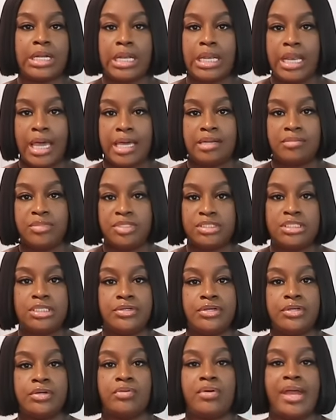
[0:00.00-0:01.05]
lot of
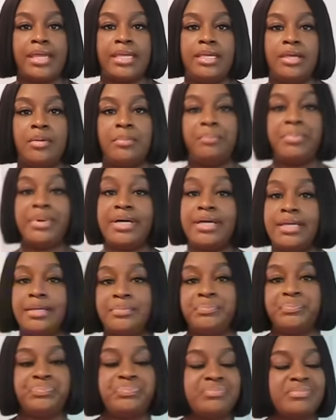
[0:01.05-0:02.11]
material right here.
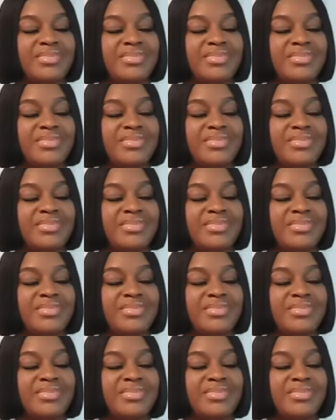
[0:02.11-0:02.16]
But